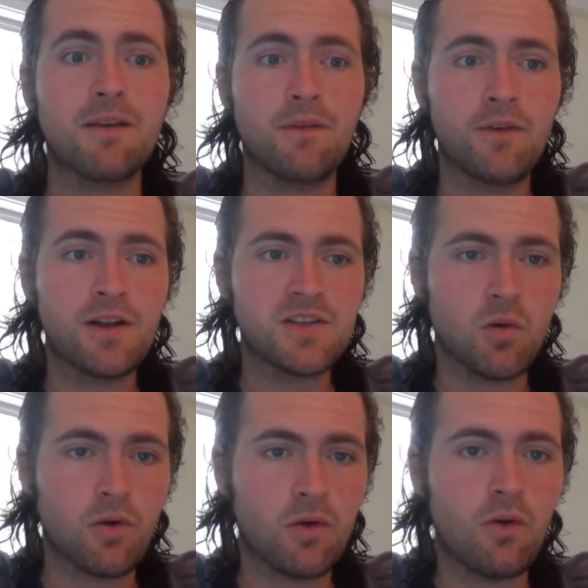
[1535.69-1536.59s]
If you're not
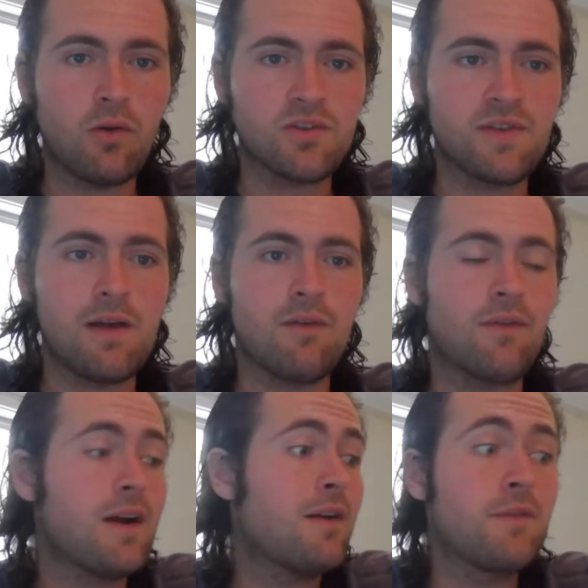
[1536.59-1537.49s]
scoring goals
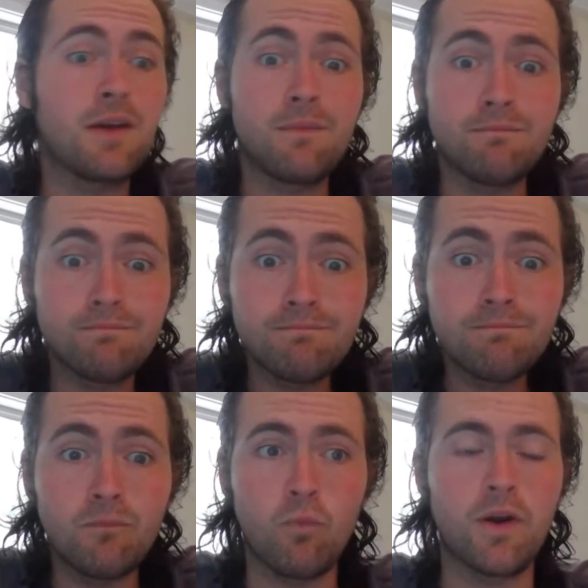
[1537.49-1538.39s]
5-on-5, then
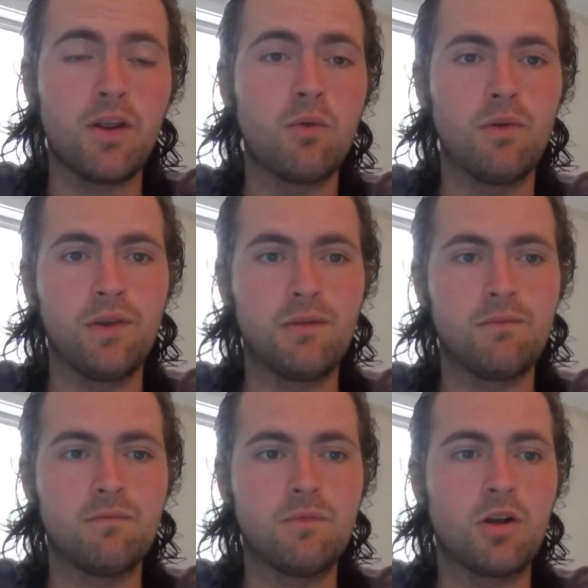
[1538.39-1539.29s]
what are you really
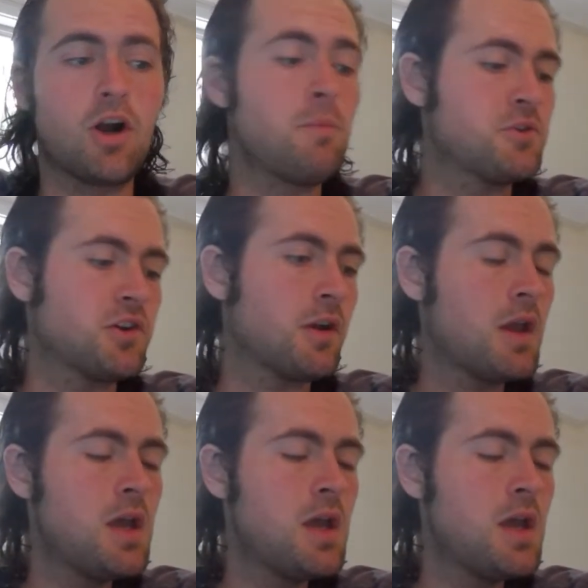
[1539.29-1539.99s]
accomplishing?